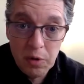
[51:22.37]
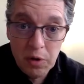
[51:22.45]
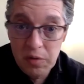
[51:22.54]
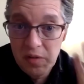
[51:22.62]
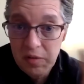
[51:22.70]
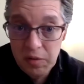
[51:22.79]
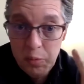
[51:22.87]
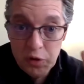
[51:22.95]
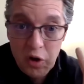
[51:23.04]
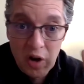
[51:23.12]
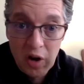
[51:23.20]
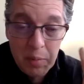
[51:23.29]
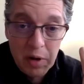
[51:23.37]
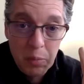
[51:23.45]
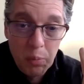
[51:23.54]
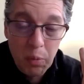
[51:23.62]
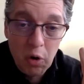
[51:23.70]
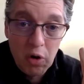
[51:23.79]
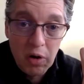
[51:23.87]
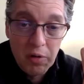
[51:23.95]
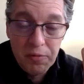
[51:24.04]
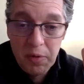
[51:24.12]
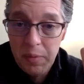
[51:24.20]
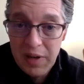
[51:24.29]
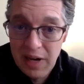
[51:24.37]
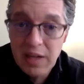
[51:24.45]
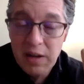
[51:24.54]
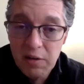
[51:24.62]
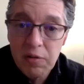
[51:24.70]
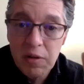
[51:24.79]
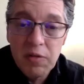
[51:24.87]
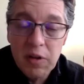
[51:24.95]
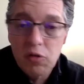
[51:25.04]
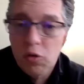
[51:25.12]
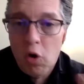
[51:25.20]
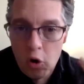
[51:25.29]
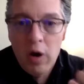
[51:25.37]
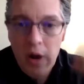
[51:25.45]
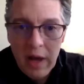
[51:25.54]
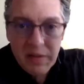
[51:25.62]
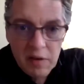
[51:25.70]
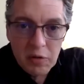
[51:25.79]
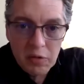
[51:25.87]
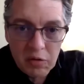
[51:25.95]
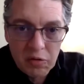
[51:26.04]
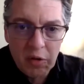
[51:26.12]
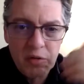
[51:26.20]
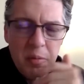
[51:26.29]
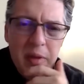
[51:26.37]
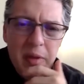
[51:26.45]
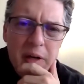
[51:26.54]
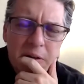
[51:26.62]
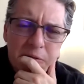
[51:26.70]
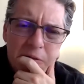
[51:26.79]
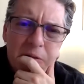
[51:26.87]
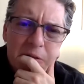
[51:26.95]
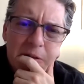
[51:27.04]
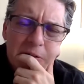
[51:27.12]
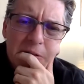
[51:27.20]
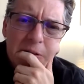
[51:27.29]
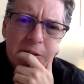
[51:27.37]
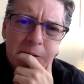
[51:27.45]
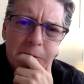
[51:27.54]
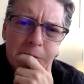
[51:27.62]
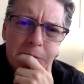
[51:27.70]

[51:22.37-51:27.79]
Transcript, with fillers: Is, we're talking about a book from the 1950s or, or a series of stories from the 1950s. Yeah.